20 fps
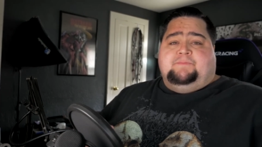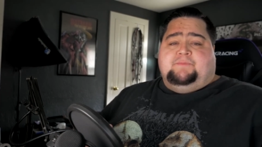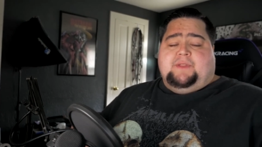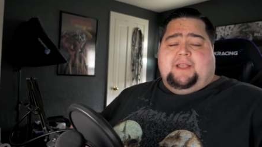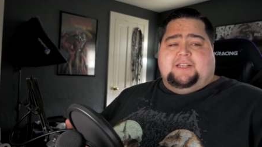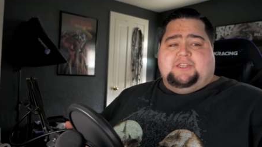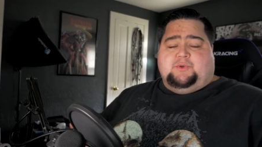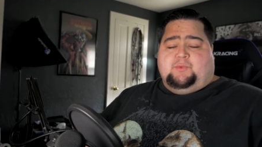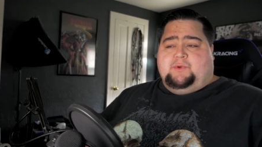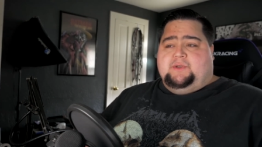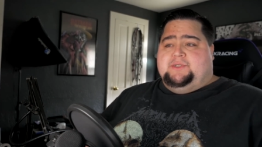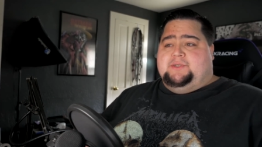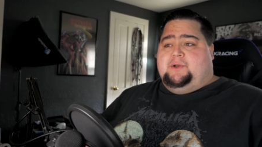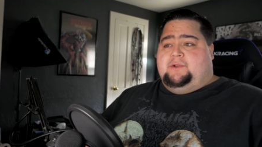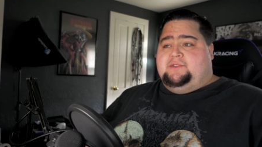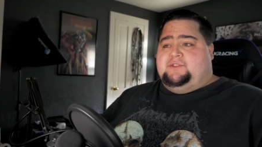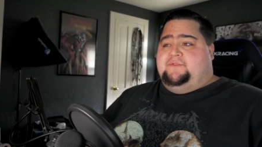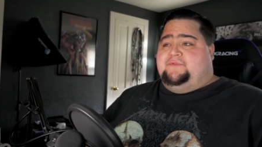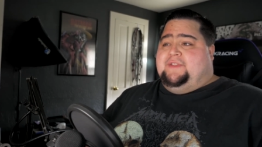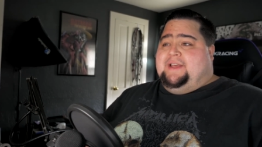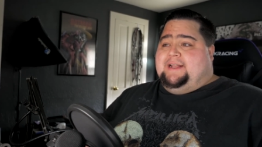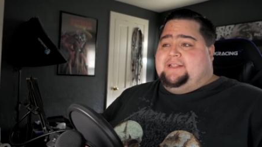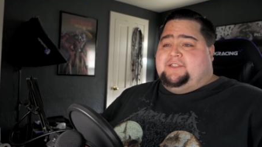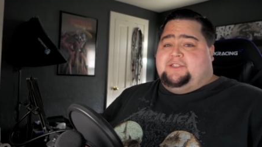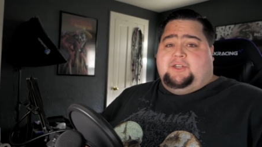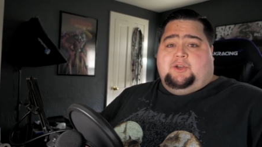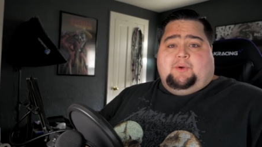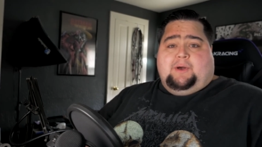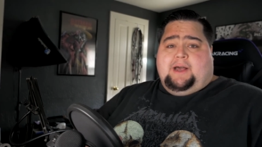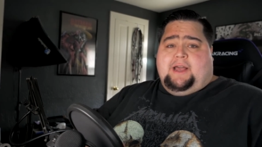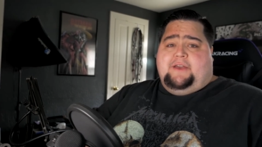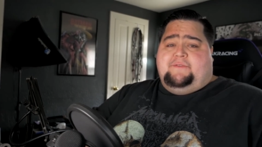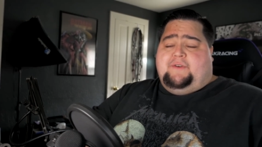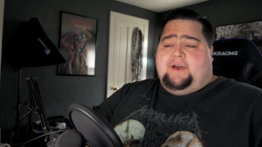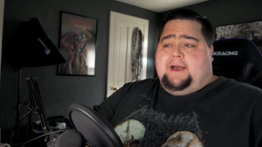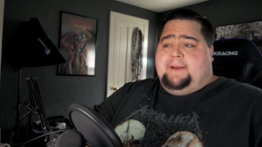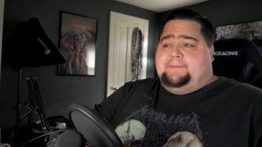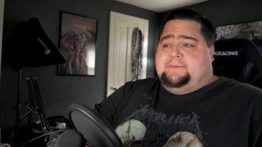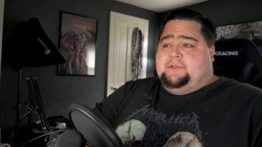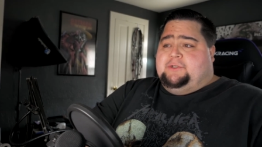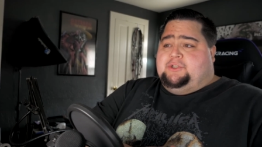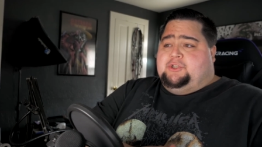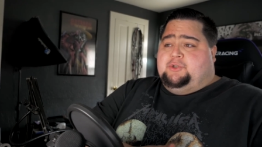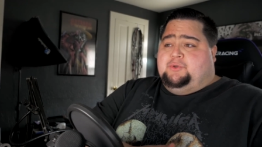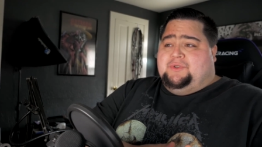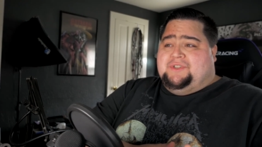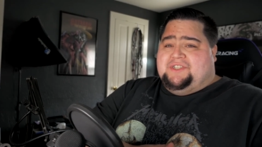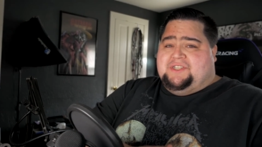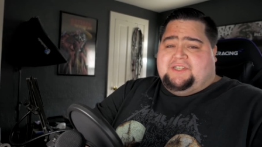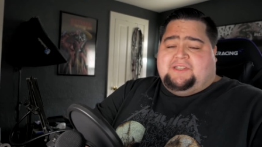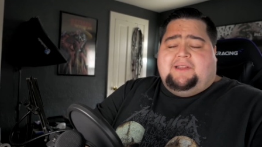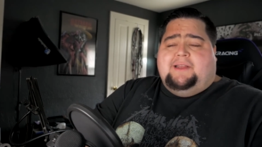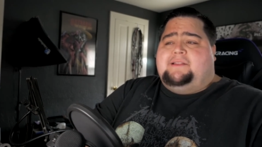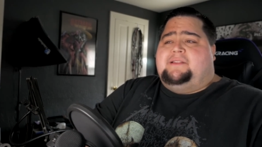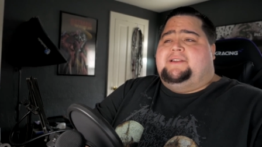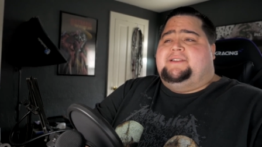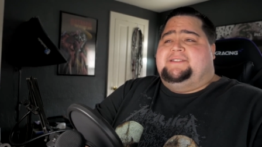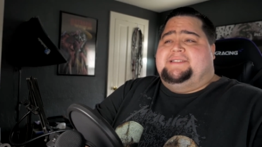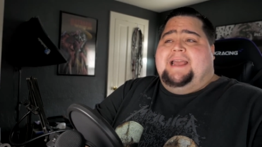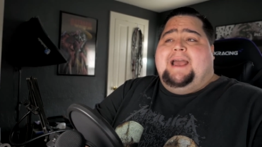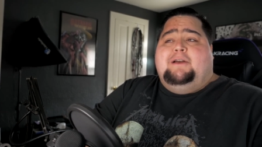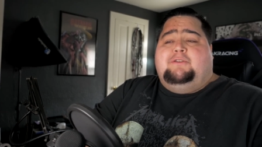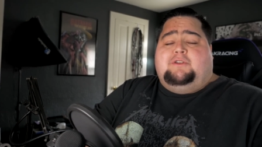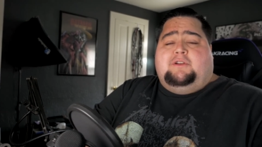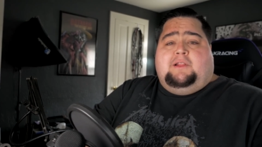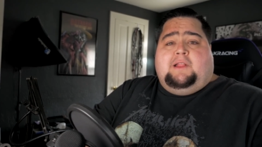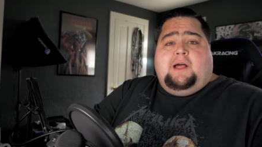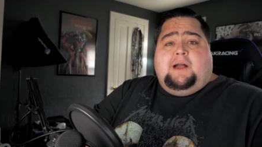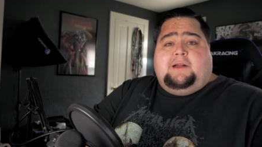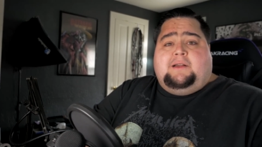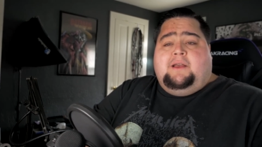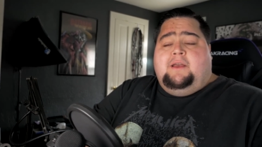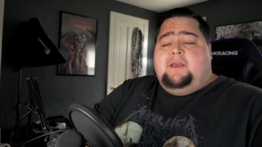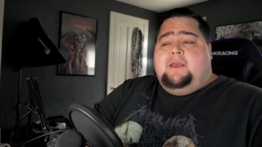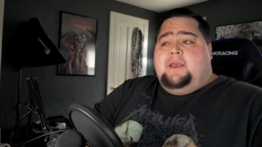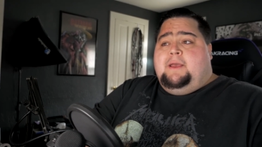as a result of that. So I've opted to slightly downclock